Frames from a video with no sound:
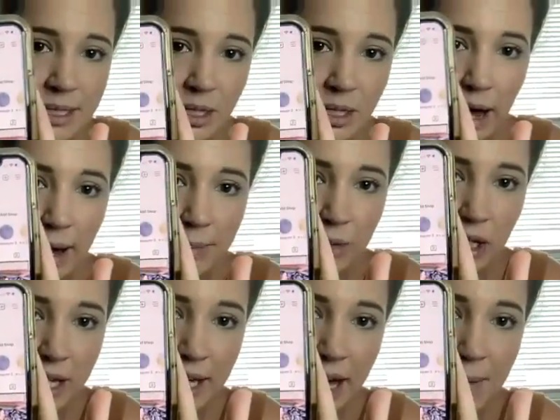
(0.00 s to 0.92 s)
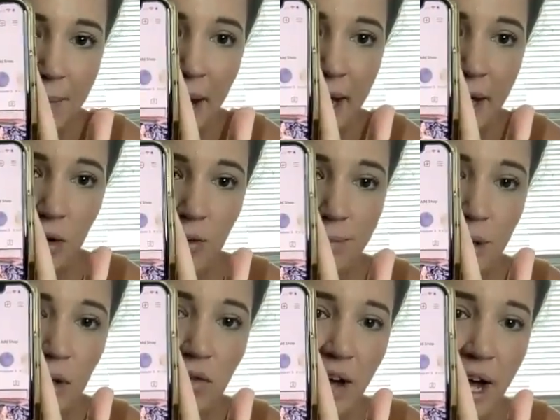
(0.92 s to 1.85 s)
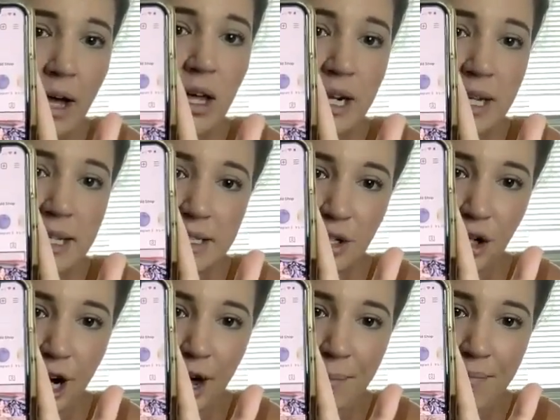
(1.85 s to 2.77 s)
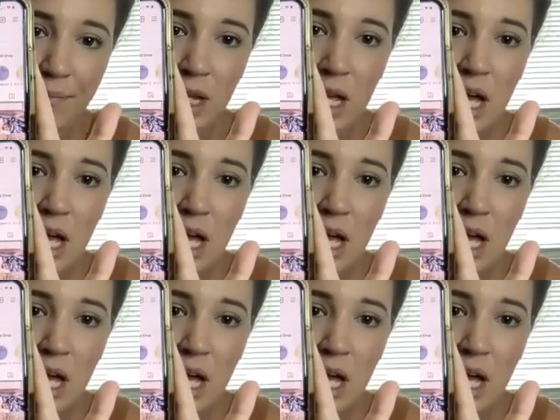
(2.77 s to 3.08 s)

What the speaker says: So I'm looking at my own profile on Instagram.